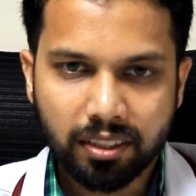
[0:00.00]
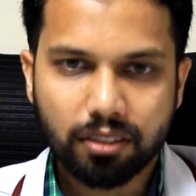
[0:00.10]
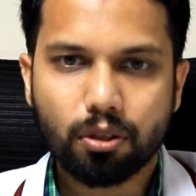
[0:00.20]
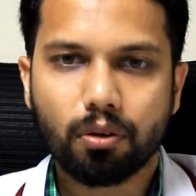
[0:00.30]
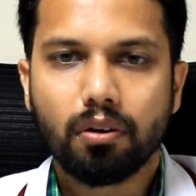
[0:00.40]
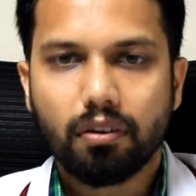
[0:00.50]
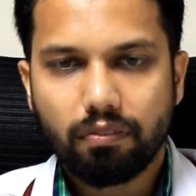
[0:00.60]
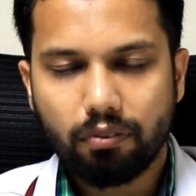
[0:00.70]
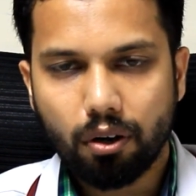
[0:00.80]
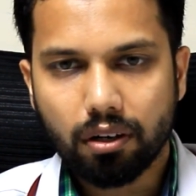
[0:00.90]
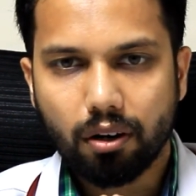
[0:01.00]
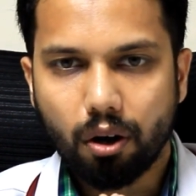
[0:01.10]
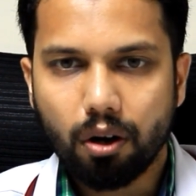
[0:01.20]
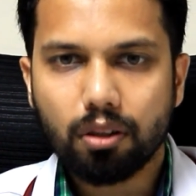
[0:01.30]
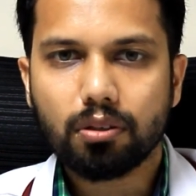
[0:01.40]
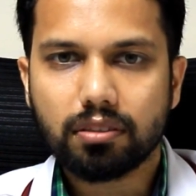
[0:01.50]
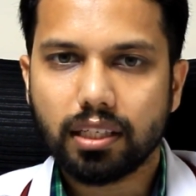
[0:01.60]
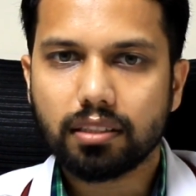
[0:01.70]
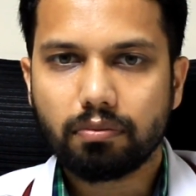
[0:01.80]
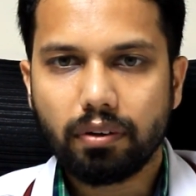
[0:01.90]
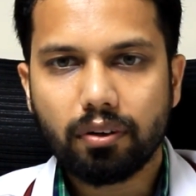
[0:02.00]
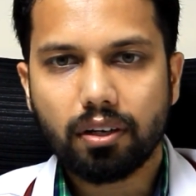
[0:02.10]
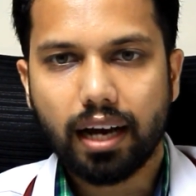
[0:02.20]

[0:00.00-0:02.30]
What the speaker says: So for all those things we would